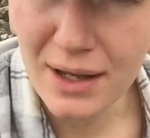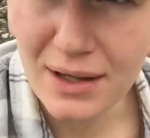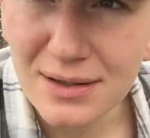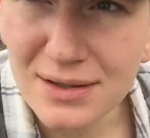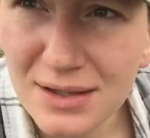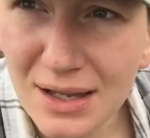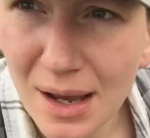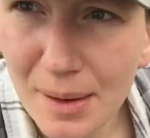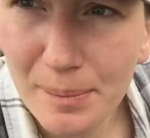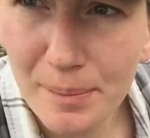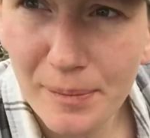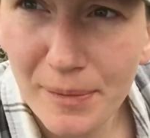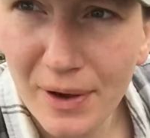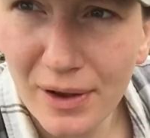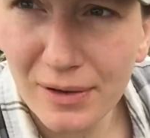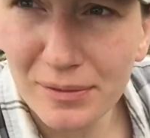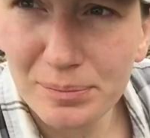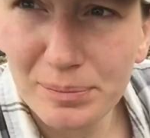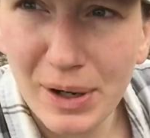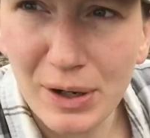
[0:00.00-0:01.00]
It's
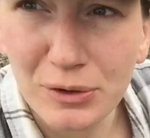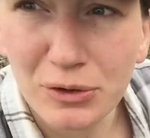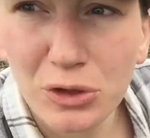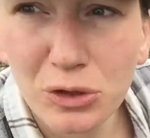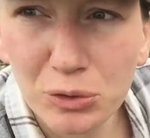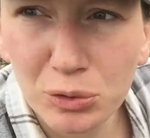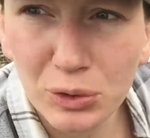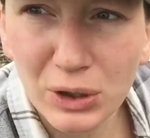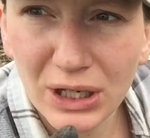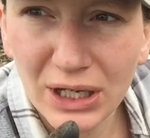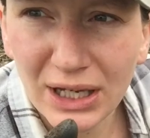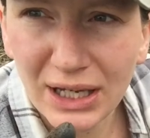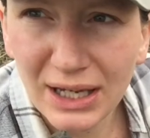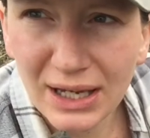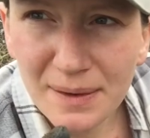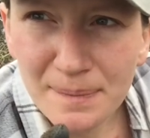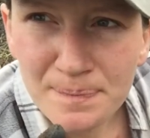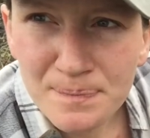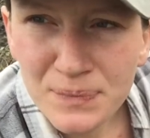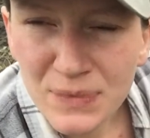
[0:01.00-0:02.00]
about
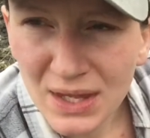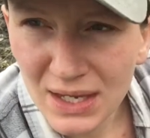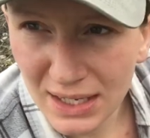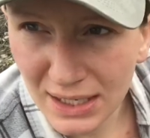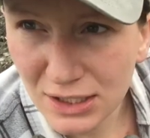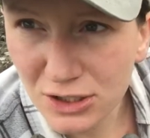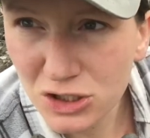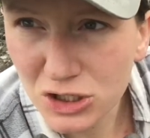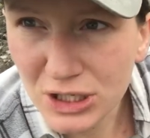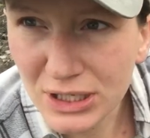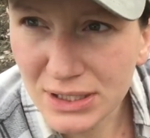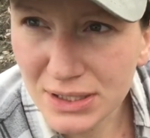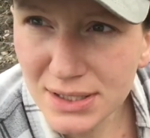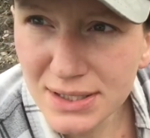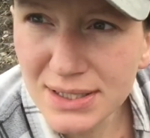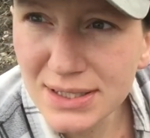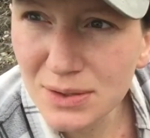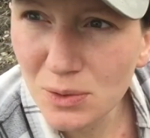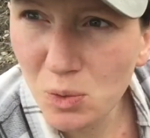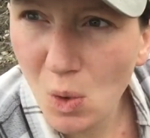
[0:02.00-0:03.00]
3
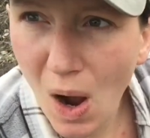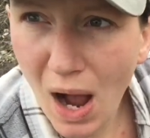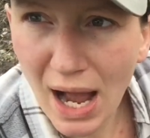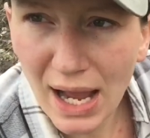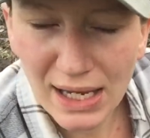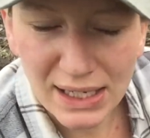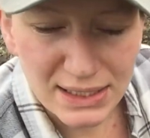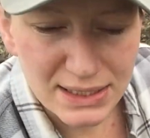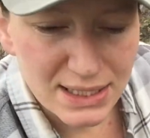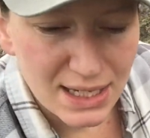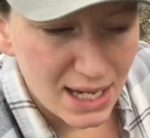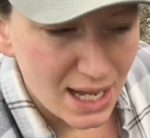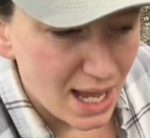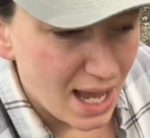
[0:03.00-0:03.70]
inches wide,